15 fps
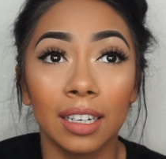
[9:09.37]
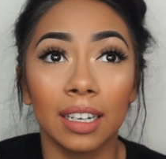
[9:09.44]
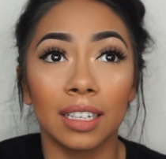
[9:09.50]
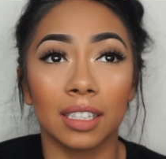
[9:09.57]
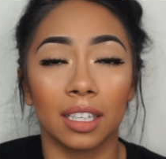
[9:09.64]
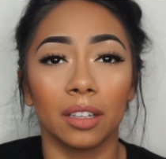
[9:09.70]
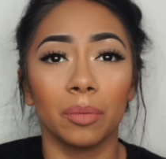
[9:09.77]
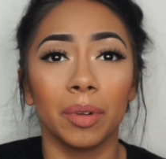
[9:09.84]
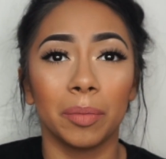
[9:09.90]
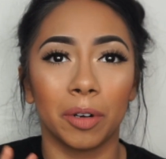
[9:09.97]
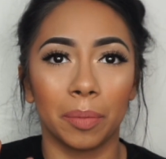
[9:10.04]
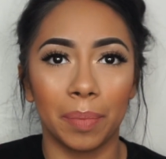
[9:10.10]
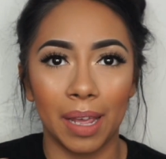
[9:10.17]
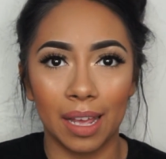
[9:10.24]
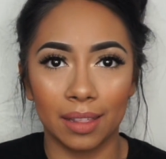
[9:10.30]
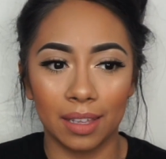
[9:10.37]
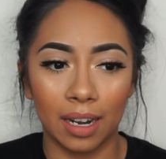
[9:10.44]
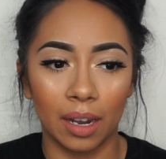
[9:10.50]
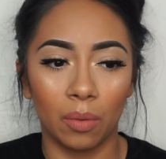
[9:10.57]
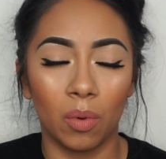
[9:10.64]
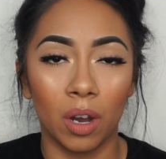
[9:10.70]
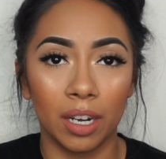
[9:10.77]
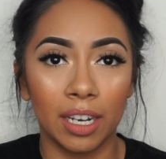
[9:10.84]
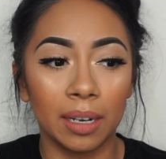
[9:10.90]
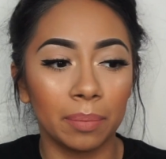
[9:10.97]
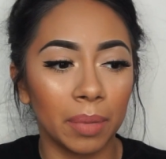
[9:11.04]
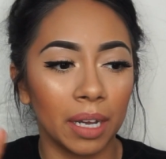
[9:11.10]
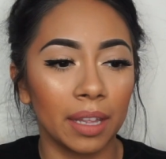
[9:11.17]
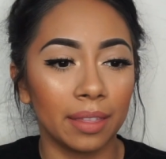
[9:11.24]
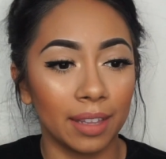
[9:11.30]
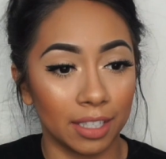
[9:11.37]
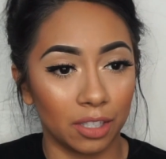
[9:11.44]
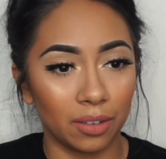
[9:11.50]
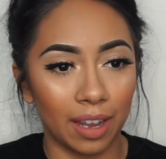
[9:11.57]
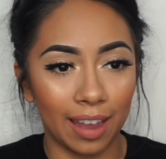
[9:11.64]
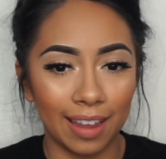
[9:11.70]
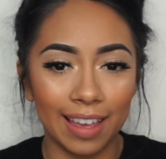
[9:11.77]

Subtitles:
It's a little bit more pink than I wanted, but that's okay.